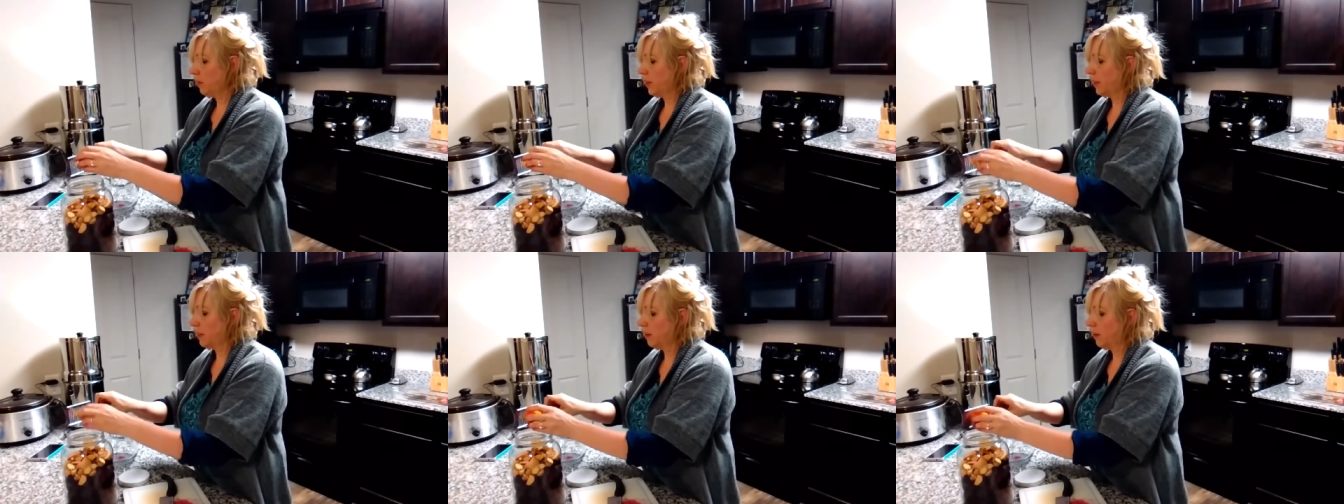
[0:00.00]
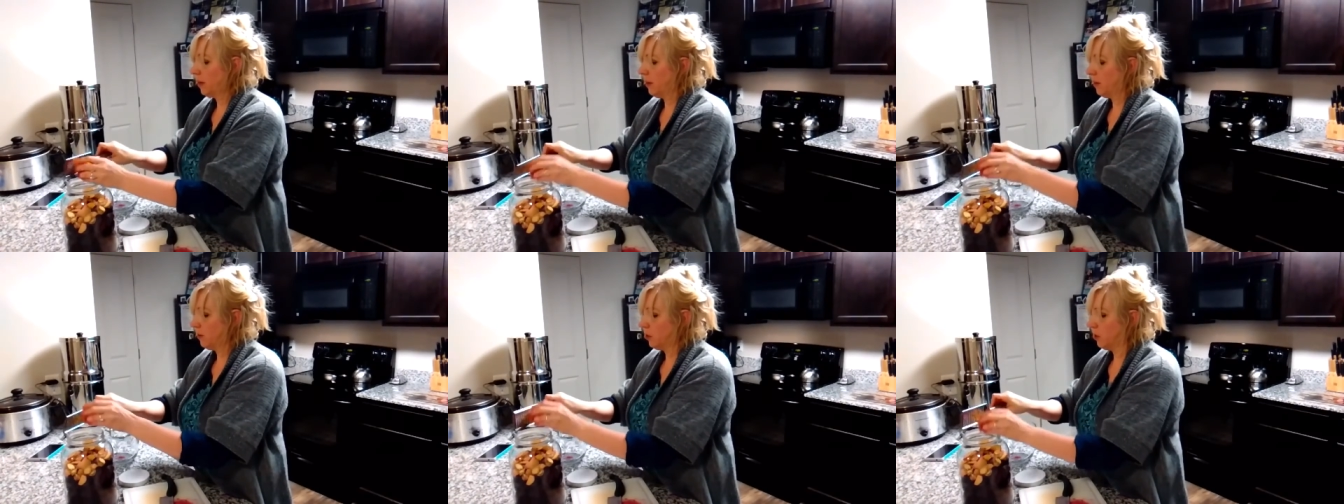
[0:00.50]
Like
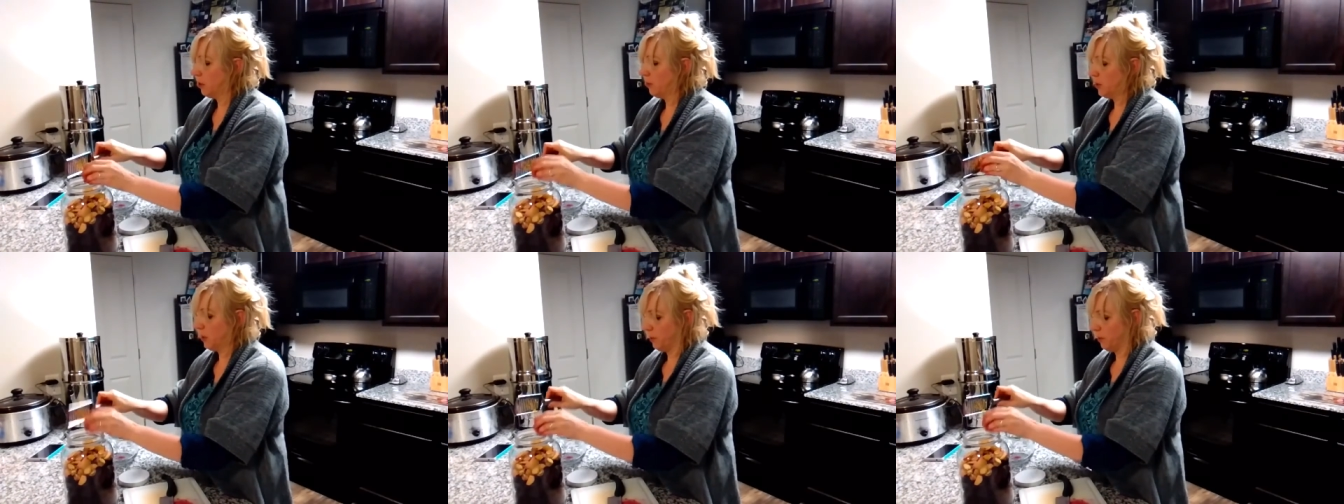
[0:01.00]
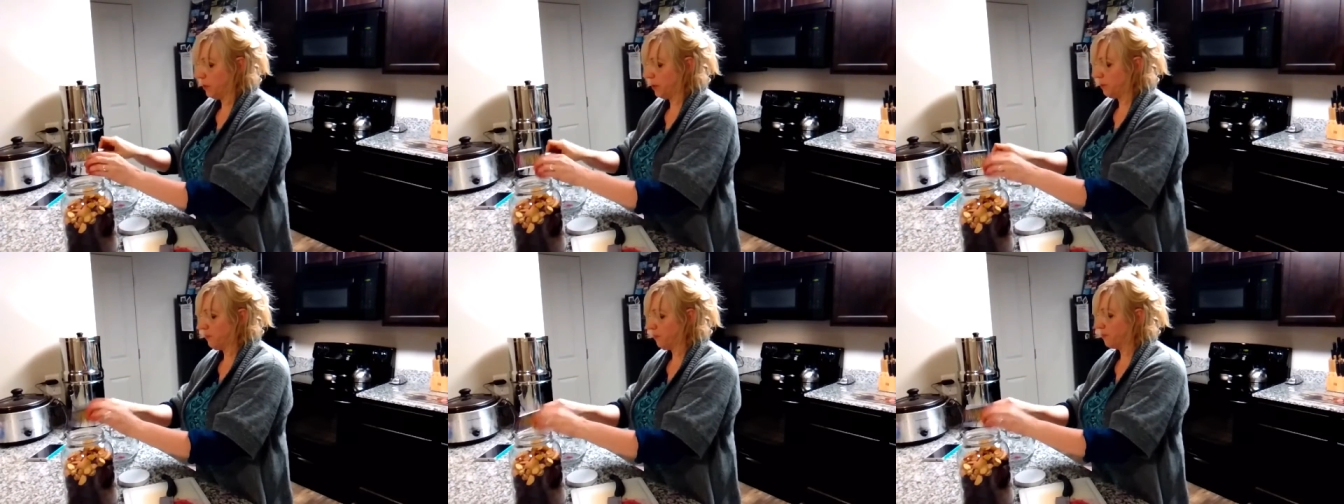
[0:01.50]
that, chopped up. But